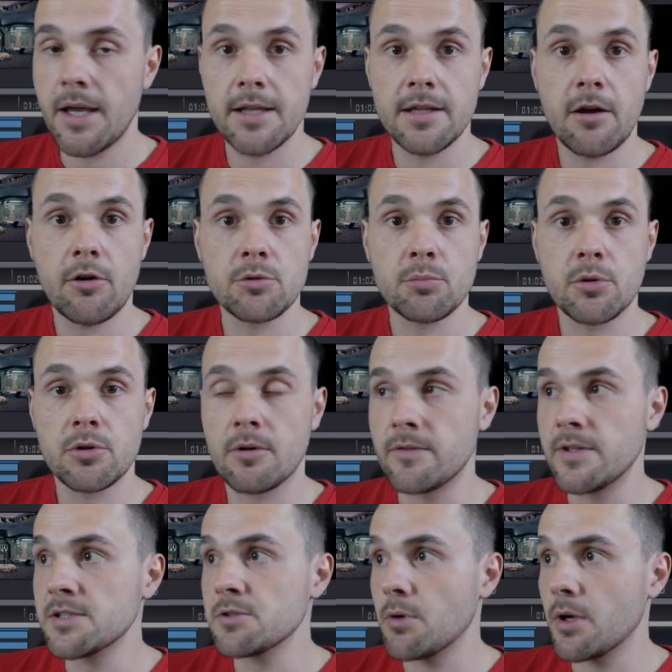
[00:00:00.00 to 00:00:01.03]
and the output
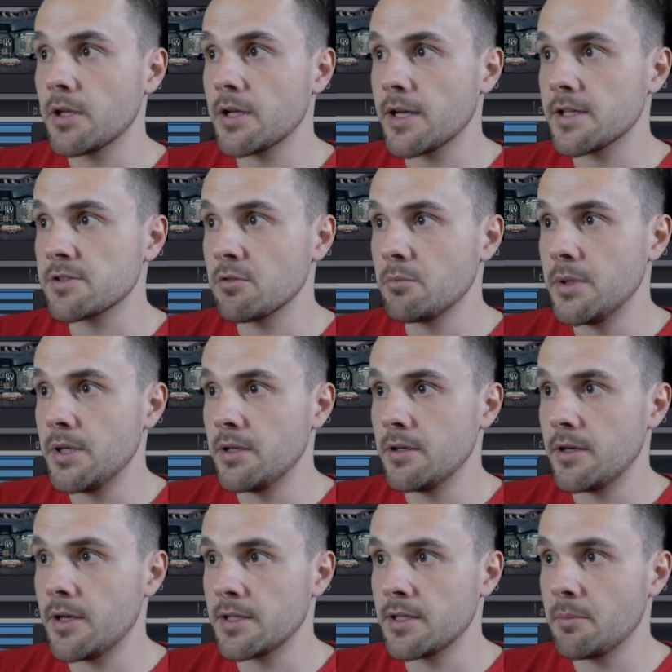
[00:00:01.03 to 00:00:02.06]
of this one has to
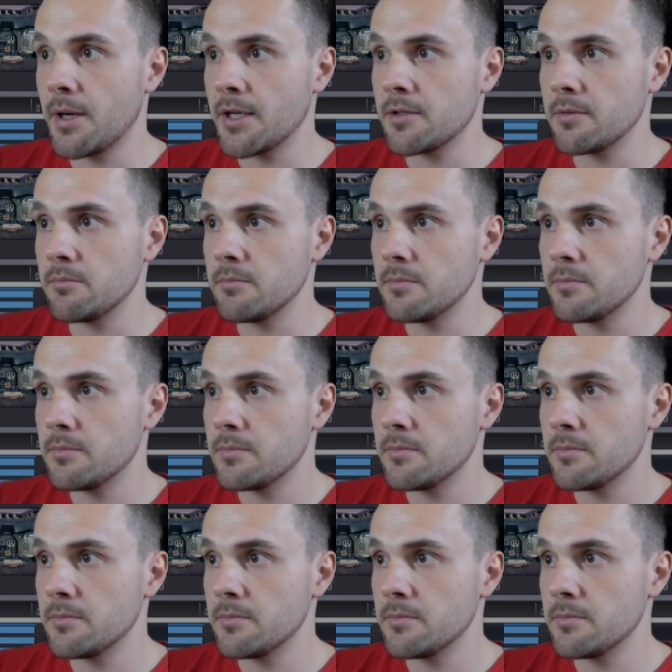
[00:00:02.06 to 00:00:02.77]
be on the bottom.